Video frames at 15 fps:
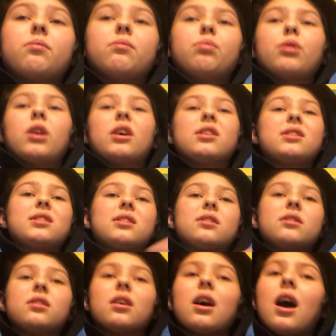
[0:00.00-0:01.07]
Plus,
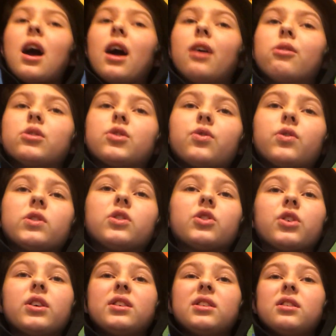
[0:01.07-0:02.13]
I was
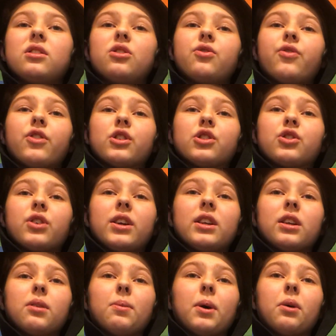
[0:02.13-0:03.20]

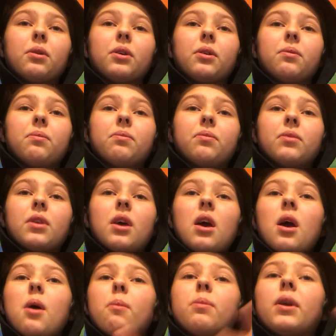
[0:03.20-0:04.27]
frustrated about it.
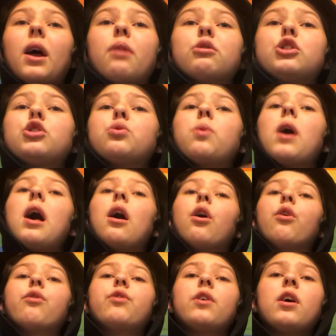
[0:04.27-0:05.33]
But I was
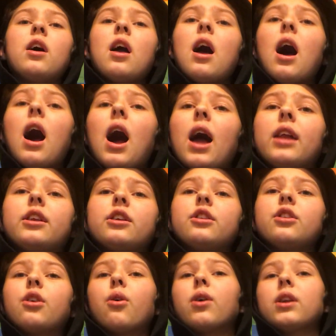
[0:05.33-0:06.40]
12. I
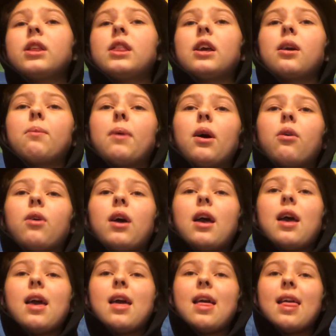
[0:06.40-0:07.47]
didn't know anything about
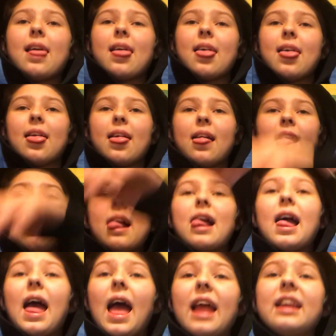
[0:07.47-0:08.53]

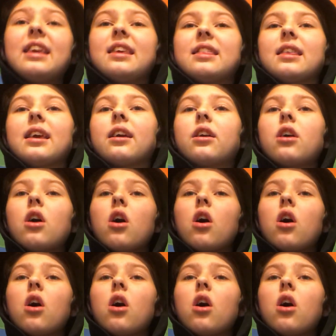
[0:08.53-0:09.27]
anything.